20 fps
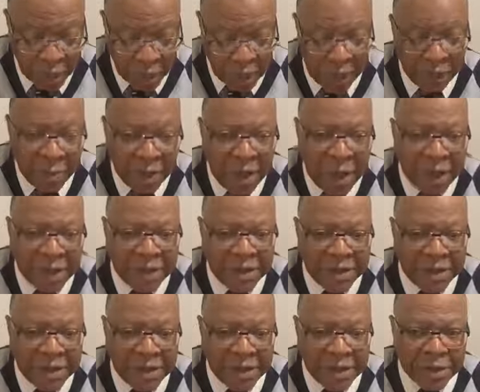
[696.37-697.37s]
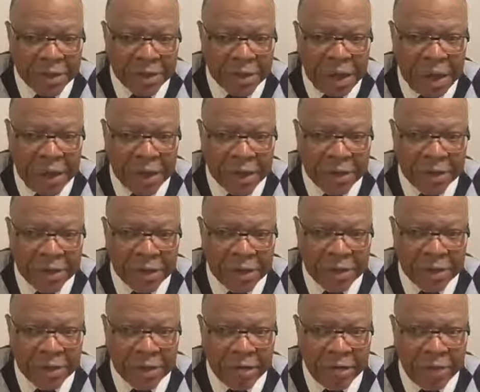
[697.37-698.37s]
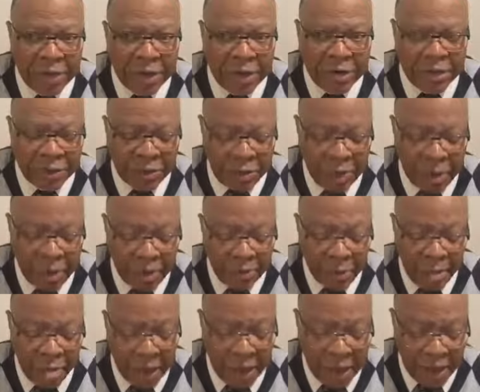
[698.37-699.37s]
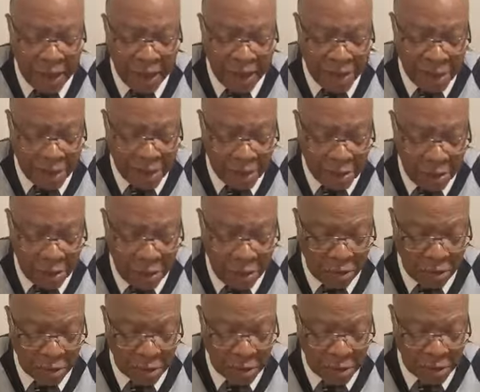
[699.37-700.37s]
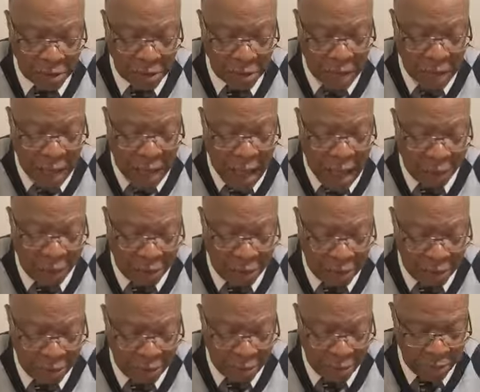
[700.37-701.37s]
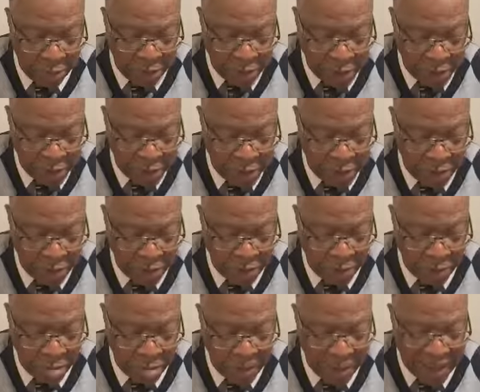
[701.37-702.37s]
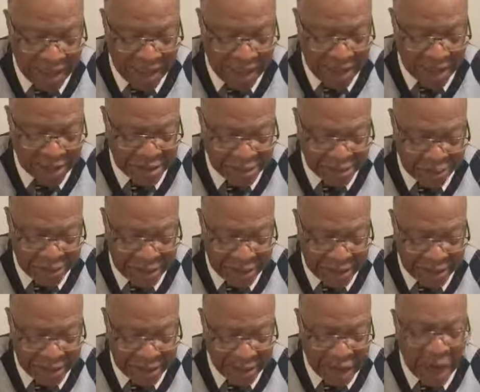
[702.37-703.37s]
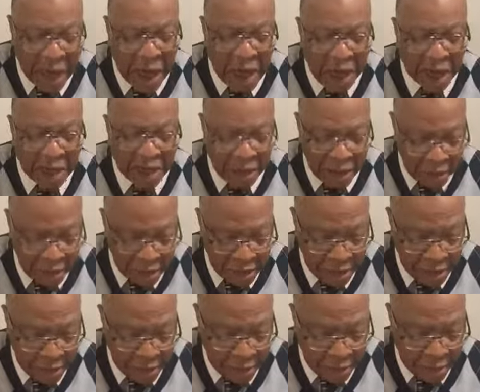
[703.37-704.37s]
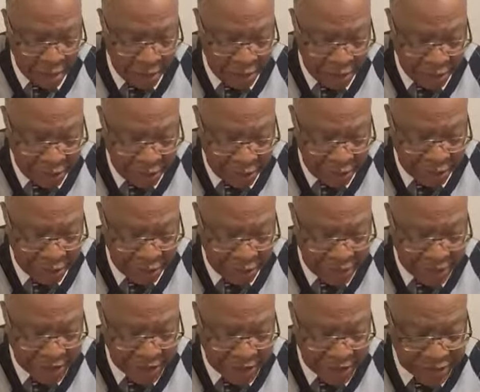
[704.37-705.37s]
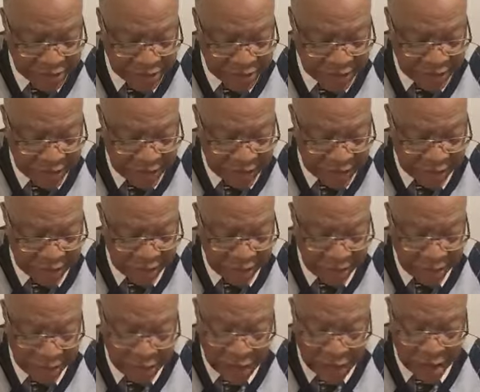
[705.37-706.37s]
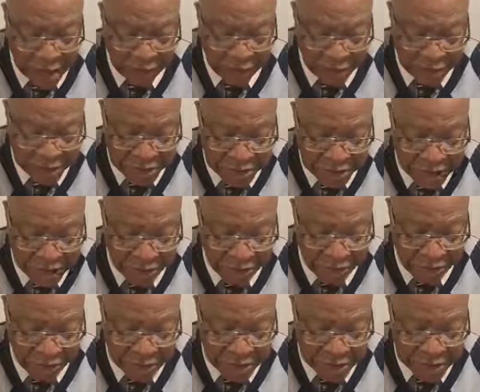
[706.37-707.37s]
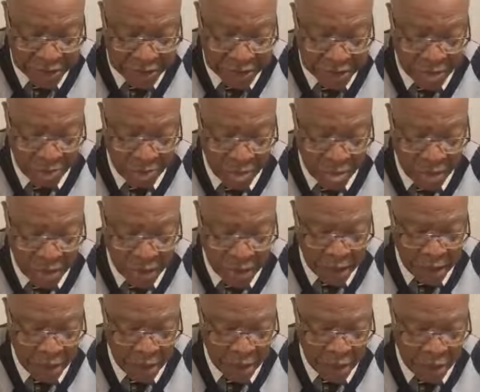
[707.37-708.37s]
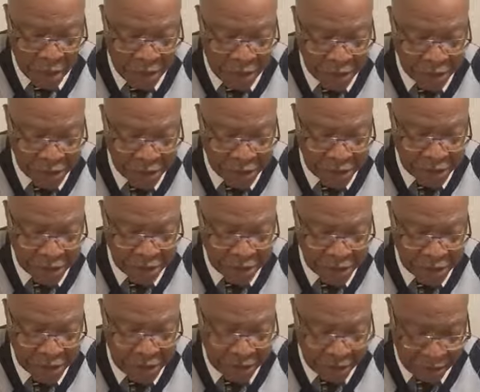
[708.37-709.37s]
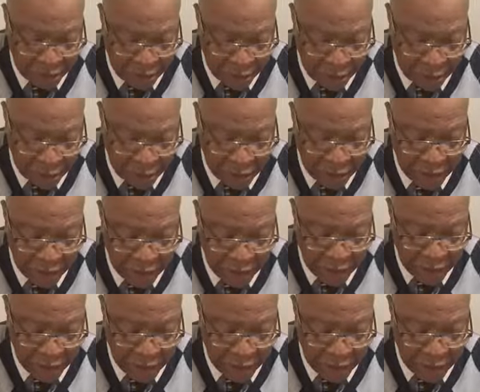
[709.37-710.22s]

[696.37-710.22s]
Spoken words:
And then he continues, God continues in verse 3. He says, behold, I will corrupt your seed and spread dung upon your faces, even the dung of your solemn feasts, and one shall take you away